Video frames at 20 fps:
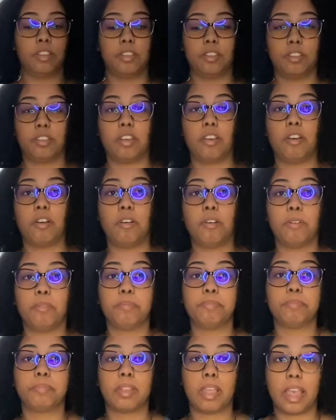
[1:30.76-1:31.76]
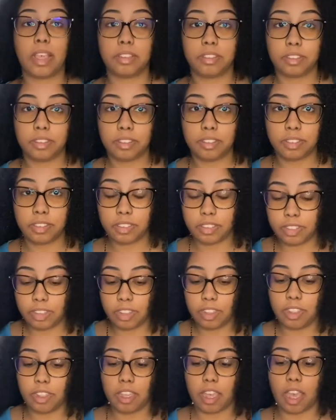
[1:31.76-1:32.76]
So as you can
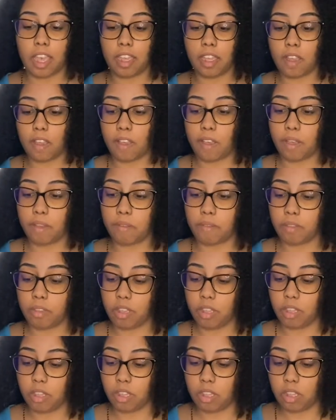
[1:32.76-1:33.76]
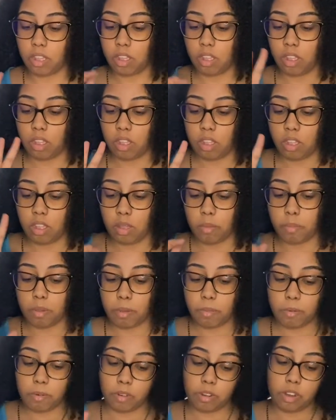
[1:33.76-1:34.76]
see, I have
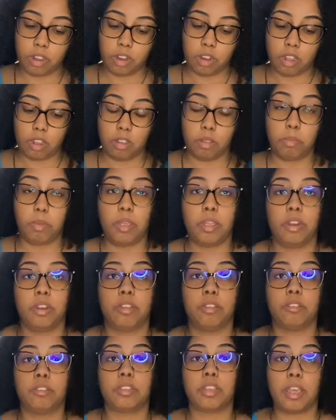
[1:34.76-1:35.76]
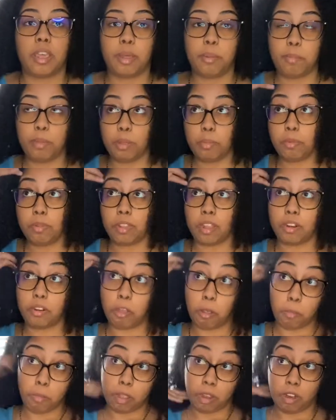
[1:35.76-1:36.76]
pepperoni and jalapenos and people that
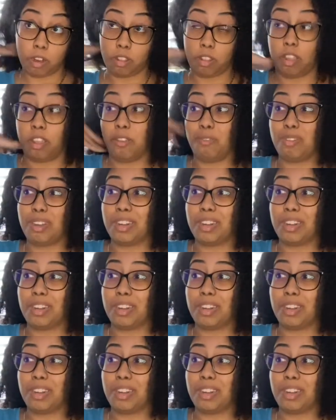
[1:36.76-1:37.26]
know me are like, why